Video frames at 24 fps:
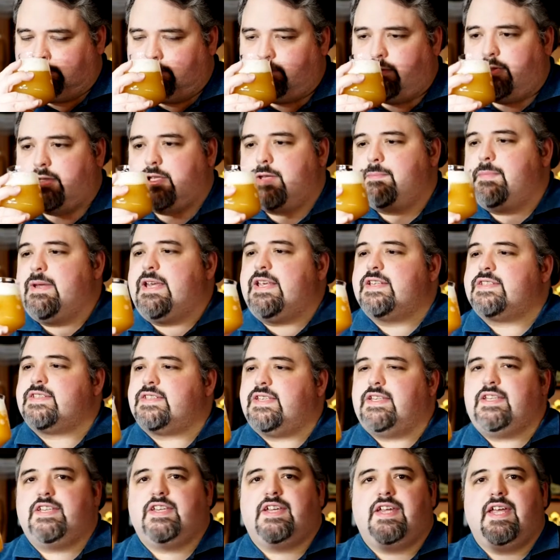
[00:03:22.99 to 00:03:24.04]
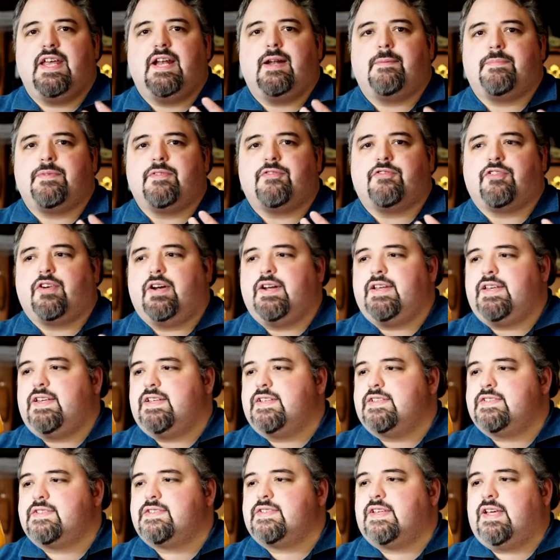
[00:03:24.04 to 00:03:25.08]
But the biggest thing you get up the front
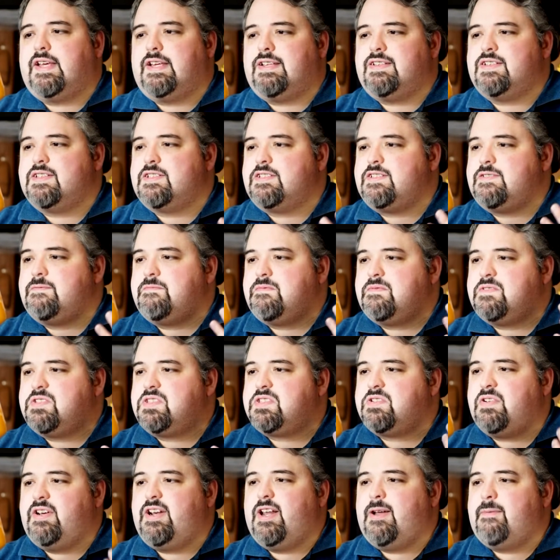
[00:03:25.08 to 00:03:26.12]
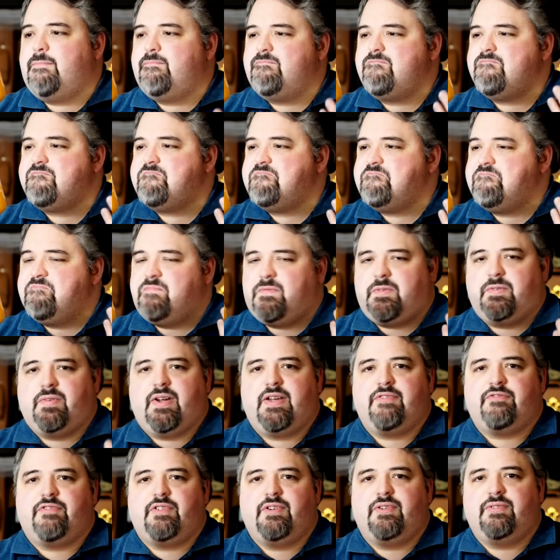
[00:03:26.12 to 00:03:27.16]
is like just straight up
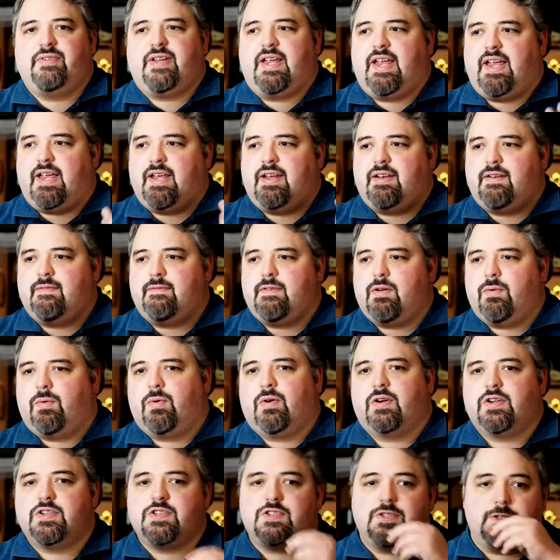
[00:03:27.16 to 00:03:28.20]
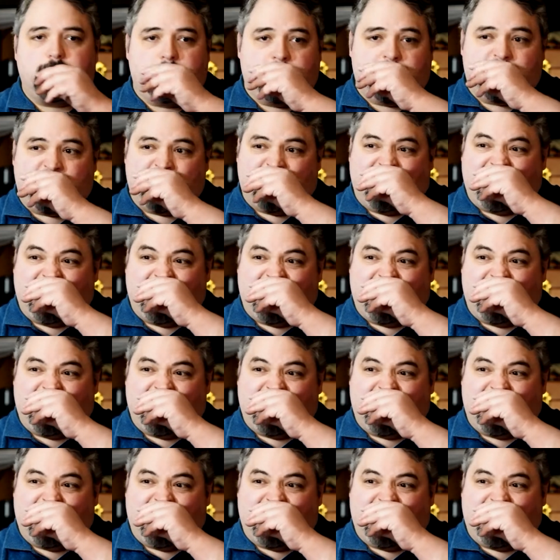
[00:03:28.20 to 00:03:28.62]
grapefruit and orange juice.